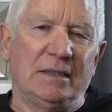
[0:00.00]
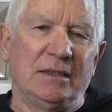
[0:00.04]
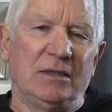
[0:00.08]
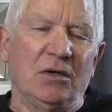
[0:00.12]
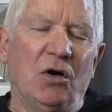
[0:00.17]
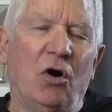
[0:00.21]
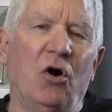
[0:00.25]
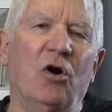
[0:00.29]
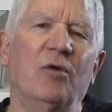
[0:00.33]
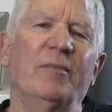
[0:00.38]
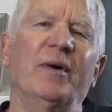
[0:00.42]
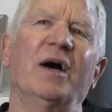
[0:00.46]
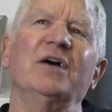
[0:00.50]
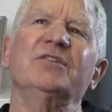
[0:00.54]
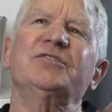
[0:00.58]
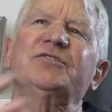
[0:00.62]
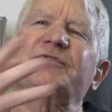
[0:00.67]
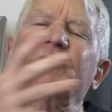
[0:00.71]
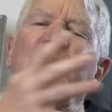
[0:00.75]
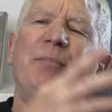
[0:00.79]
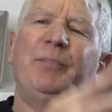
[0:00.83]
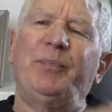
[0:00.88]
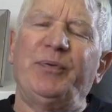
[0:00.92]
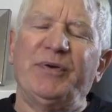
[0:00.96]
Almost from
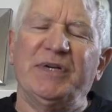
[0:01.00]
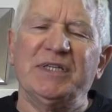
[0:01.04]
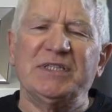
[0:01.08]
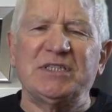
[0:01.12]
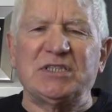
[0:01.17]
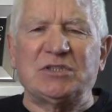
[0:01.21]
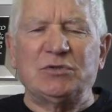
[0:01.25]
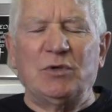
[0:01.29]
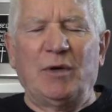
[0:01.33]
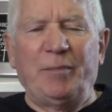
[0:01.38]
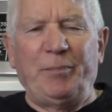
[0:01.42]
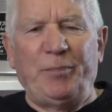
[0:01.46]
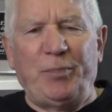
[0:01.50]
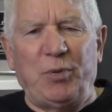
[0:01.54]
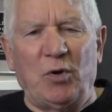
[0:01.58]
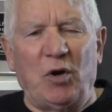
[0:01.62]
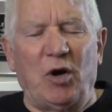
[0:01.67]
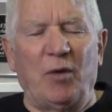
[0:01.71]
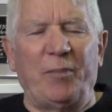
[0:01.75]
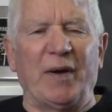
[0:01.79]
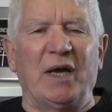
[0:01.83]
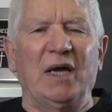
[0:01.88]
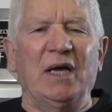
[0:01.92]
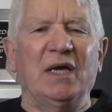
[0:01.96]
a prince to a
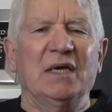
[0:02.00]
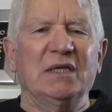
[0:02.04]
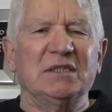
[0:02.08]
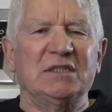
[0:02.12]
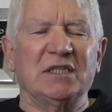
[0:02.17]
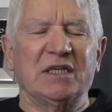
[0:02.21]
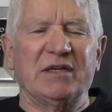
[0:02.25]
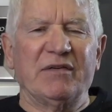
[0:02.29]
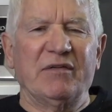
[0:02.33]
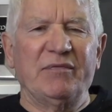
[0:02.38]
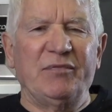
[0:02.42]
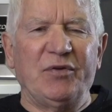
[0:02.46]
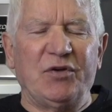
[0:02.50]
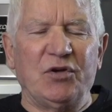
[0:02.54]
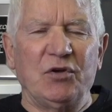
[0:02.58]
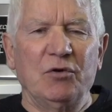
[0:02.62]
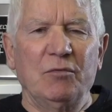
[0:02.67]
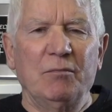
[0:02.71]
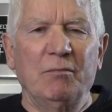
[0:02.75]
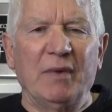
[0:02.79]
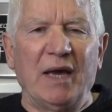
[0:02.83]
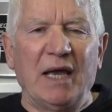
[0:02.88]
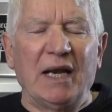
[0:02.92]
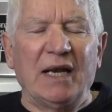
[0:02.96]
pauper, to give him
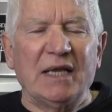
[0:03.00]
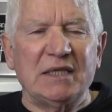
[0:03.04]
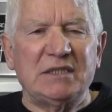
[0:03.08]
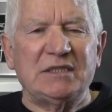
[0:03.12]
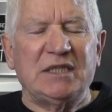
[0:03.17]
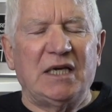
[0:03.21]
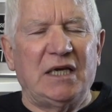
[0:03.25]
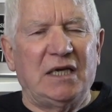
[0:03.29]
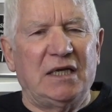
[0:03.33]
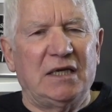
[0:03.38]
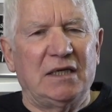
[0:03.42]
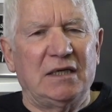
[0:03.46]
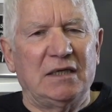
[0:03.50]
humility.